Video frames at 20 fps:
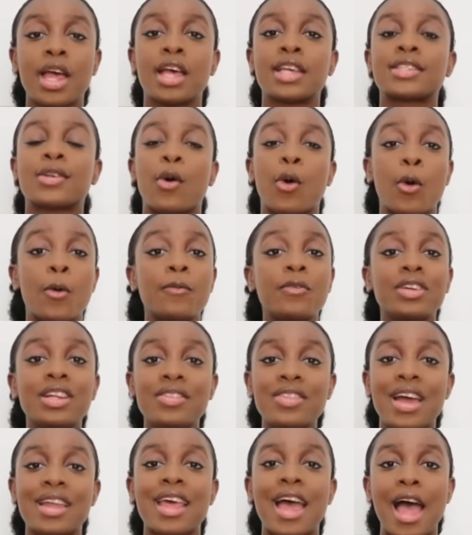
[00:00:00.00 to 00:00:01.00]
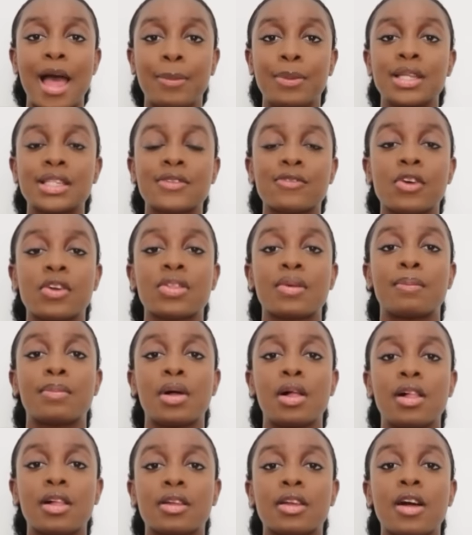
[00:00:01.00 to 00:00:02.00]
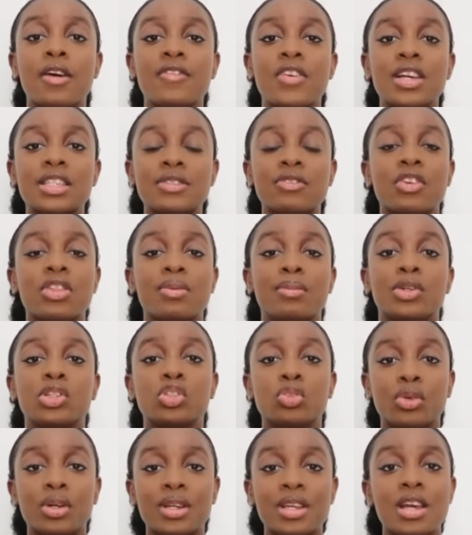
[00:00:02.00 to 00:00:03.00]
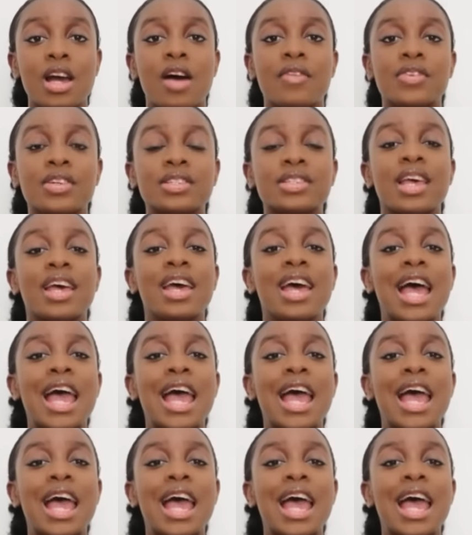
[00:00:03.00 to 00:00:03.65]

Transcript: So hopefully that happens for the bulk of us, for the majority of us,